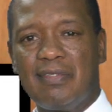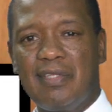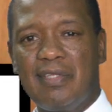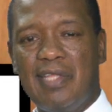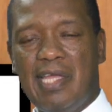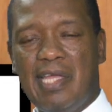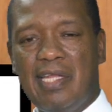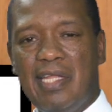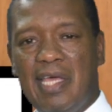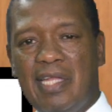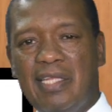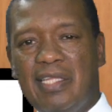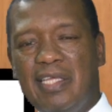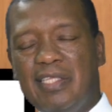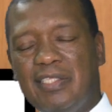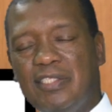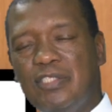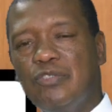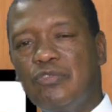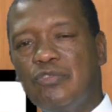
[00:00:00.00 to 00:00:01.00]
And
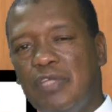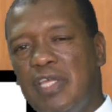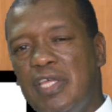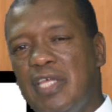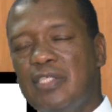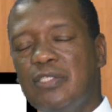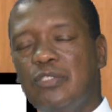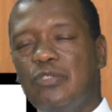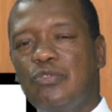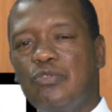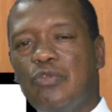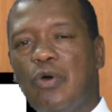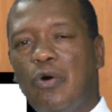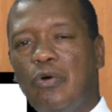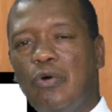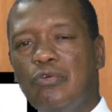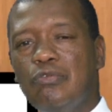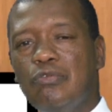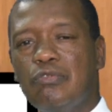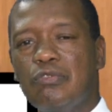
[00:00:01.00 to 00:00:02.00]
it reaches
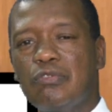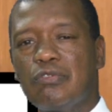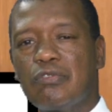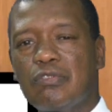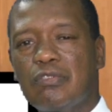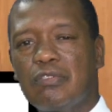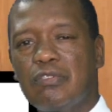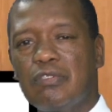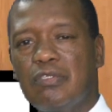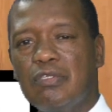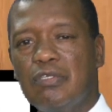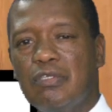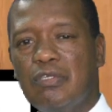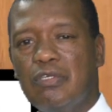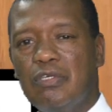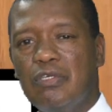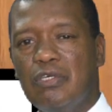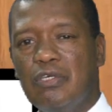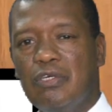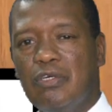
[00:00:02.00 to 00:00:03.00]
those
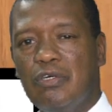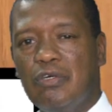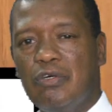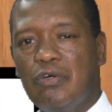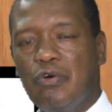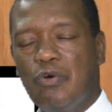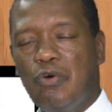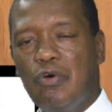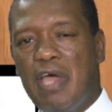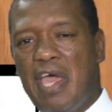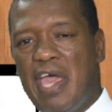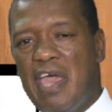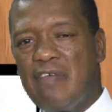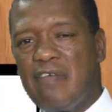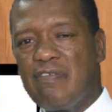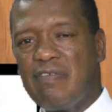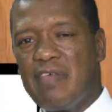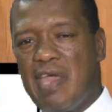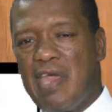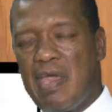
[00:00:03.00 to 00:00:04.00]
who
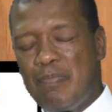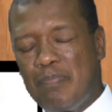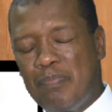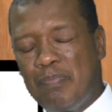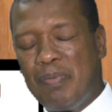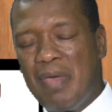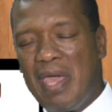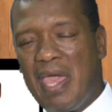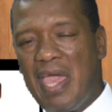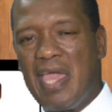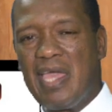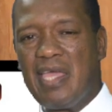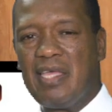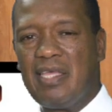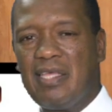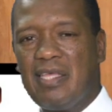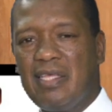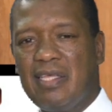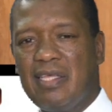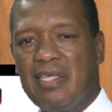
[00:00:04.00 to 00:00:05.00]
have a
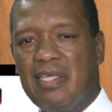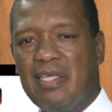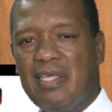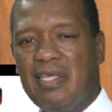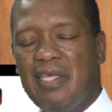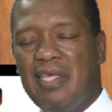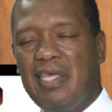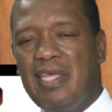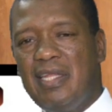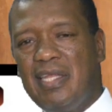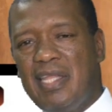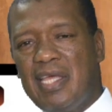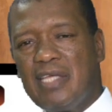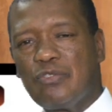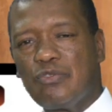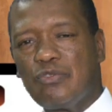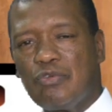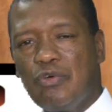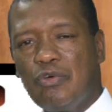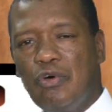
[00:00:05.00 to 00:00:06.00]
pain in their
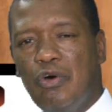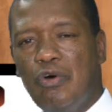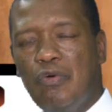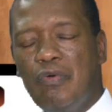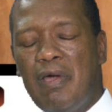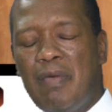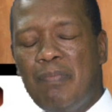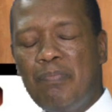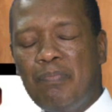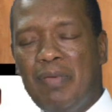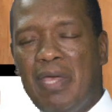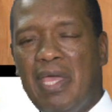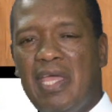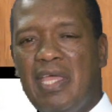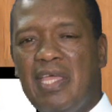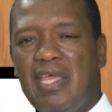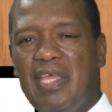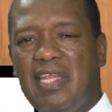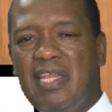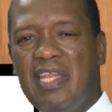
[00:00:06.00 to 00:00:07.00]
soul, a
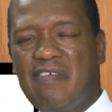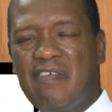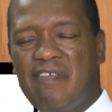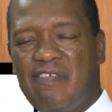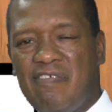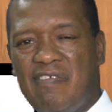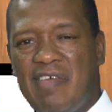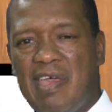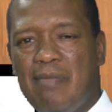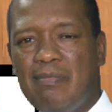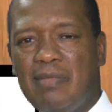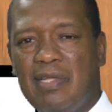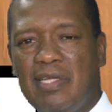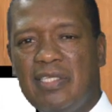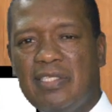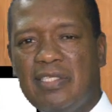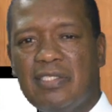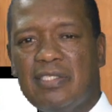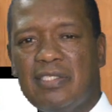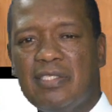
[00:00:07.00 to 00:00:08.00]
pain in their
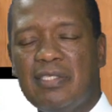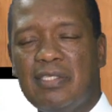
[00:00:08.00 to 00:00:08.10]
families.